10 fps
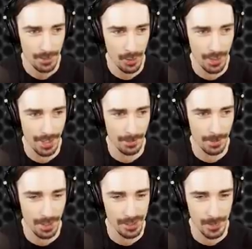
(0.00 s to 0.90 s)
Go get him,
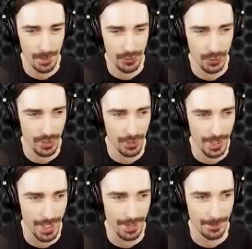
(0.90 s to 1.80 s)
Cosmo! You go
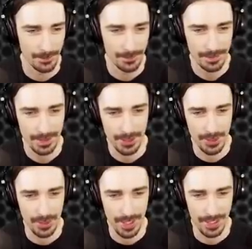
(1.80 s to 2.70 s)
get him! You
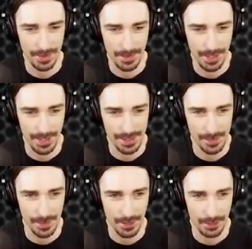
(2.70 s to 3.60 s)
go no, get him, don't.
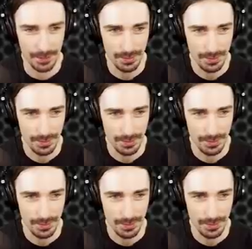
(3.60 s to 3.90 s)
Cosmo!